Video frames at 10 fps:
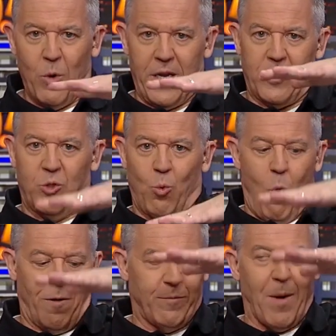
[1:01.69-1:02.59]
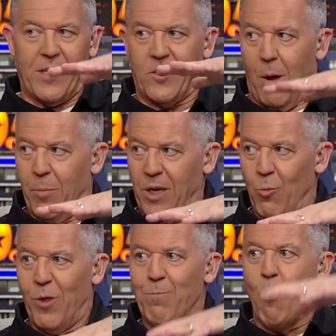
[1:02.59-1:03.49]
when it's dwarfed by
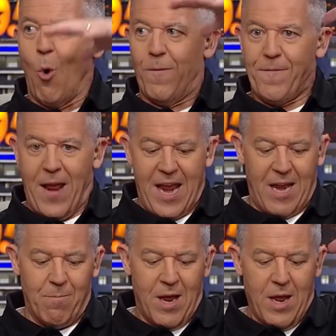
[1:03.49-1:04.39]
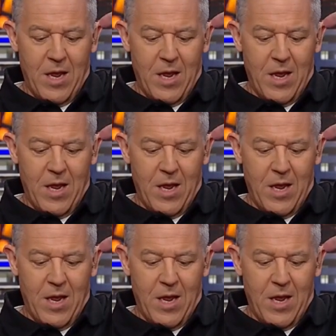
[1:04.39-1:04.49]
somebody with more fame.